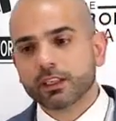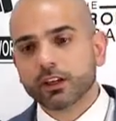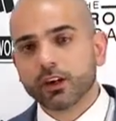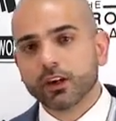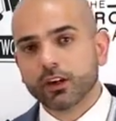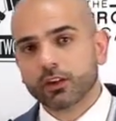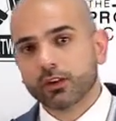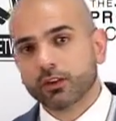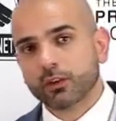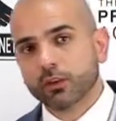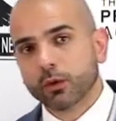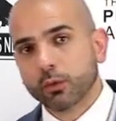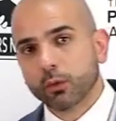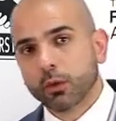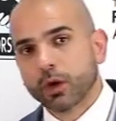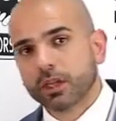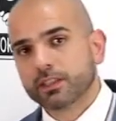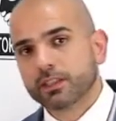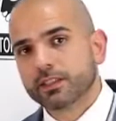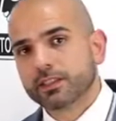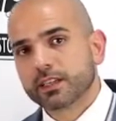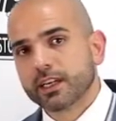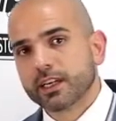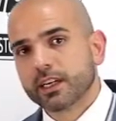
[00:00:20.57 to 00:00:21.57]
on the
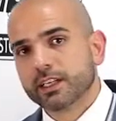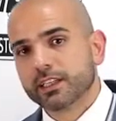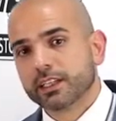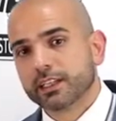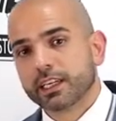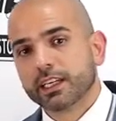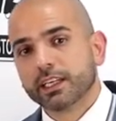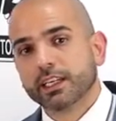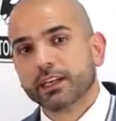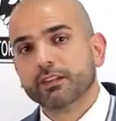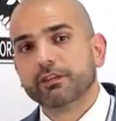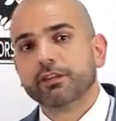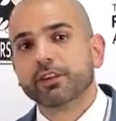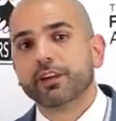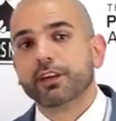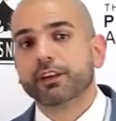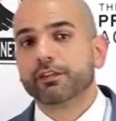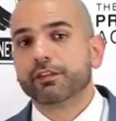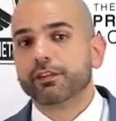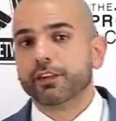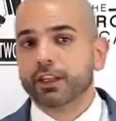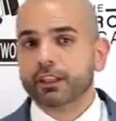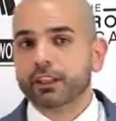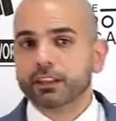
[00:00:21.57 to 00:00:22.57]
one side can never
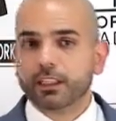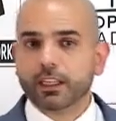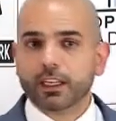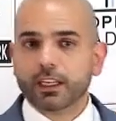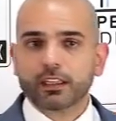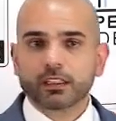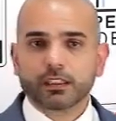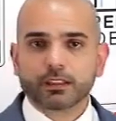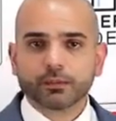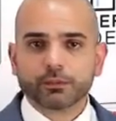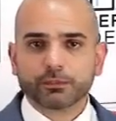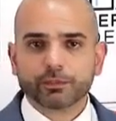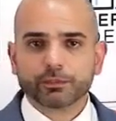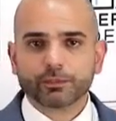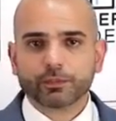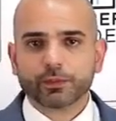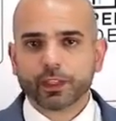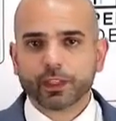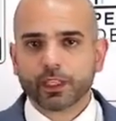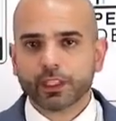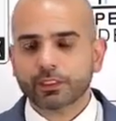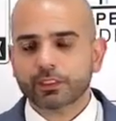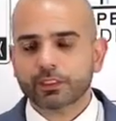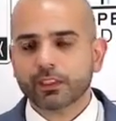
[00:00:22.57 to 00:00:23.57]
affect the other,
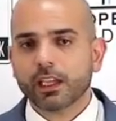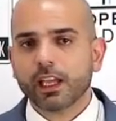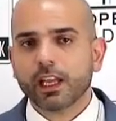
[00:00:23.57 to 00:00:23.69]
right?